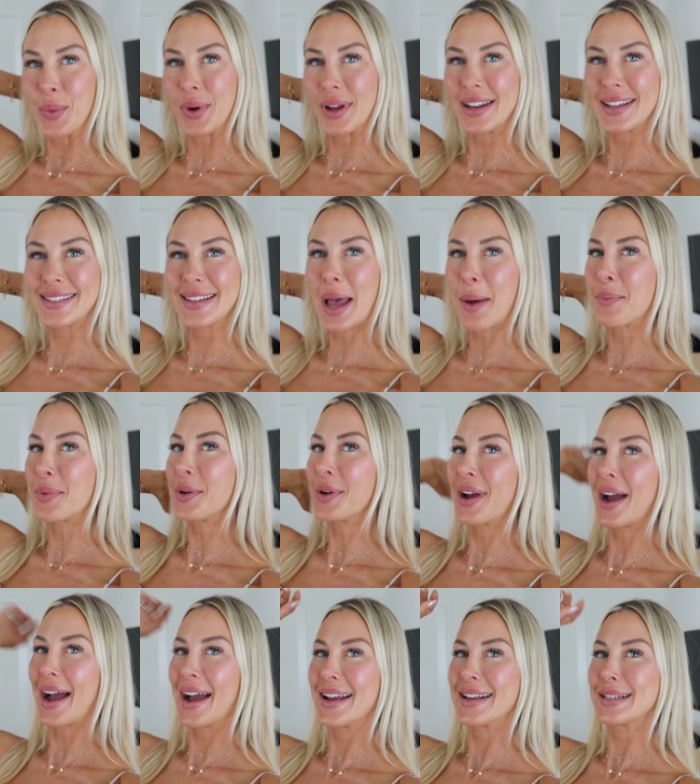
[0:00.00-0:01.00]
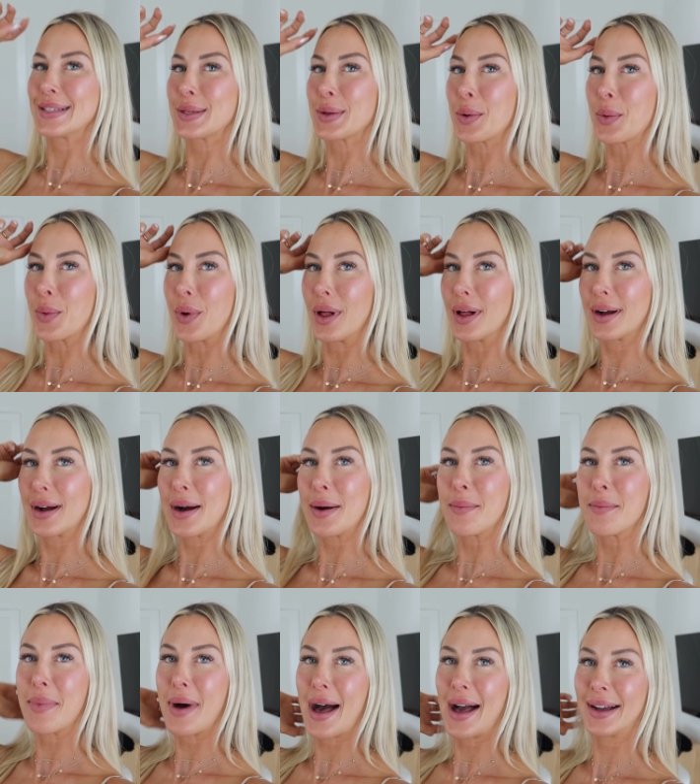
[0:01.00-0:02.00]
What is up, you guys?
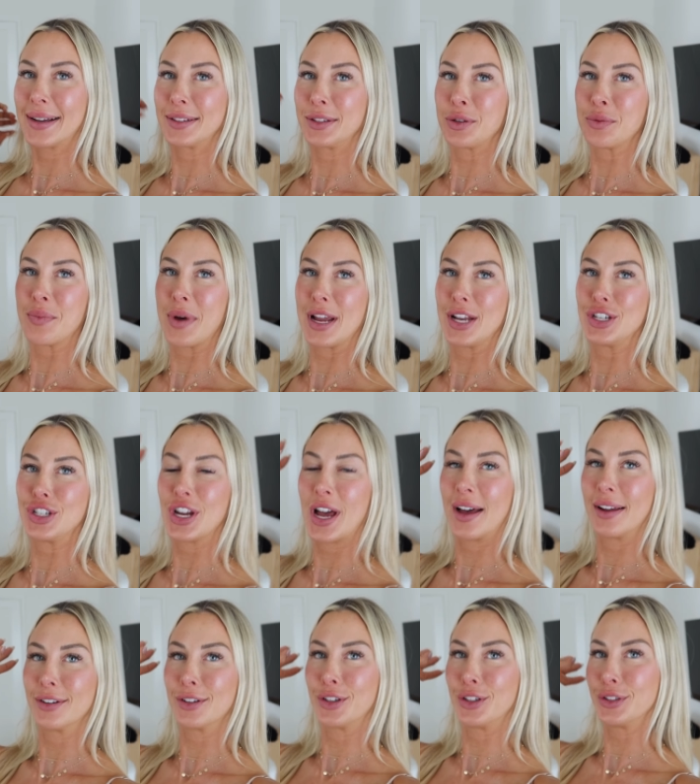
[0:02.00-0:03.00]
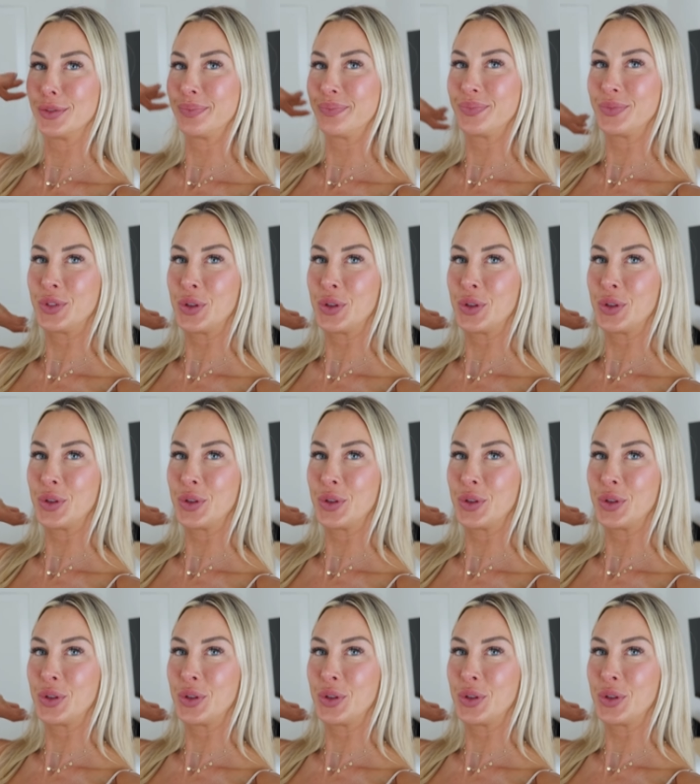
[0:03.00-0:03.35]
Welcome back to my channel.